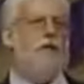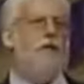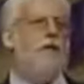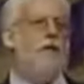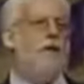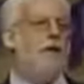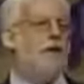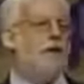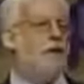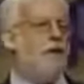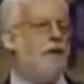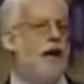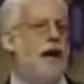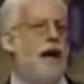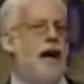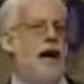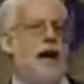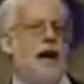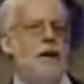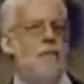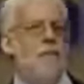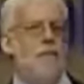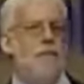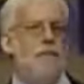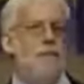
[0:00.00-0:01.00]
the first
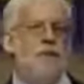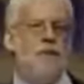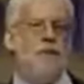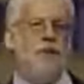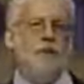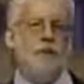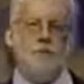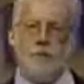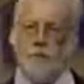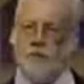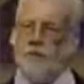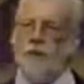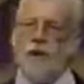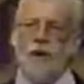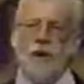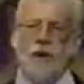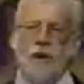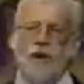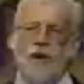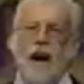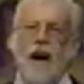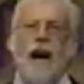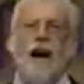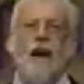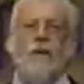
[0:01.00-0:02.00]
time, before
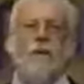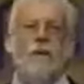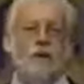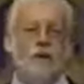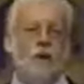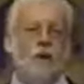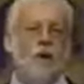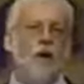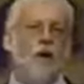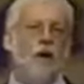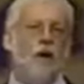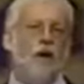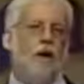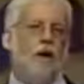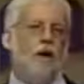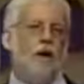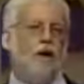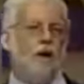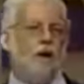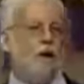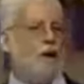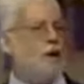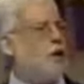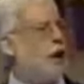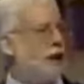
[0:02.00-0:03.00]
Jack was
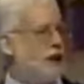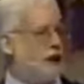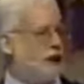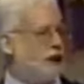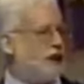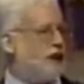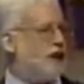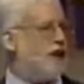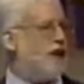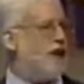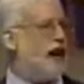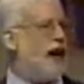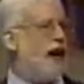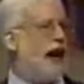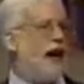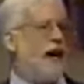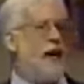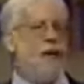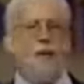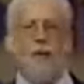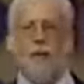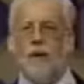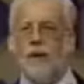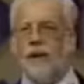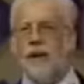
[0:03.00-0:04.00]
called Saucy
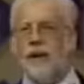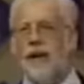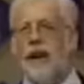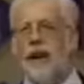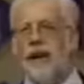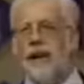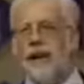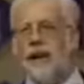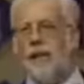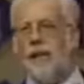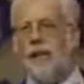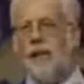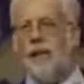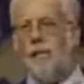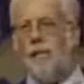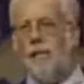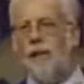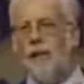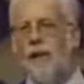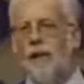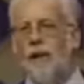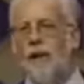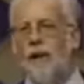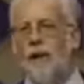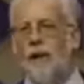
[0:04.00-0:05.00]
Jack or Jack the
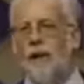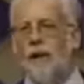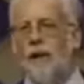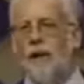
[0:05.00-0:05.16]
Ripper,